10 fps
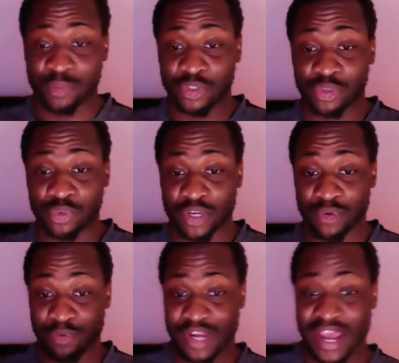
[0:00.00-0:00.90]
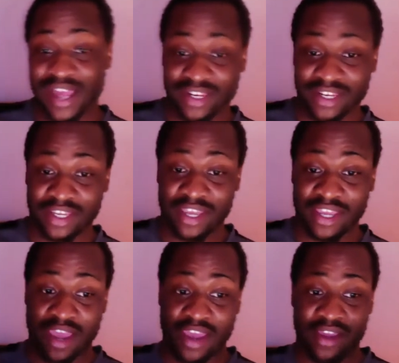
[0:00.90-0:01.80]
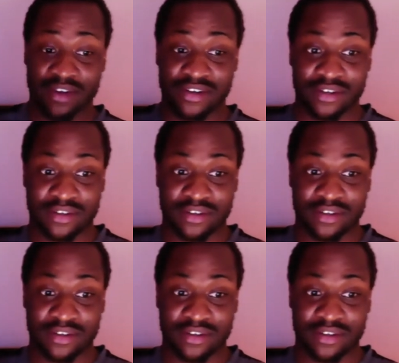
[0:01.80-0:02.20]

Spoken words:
between reality and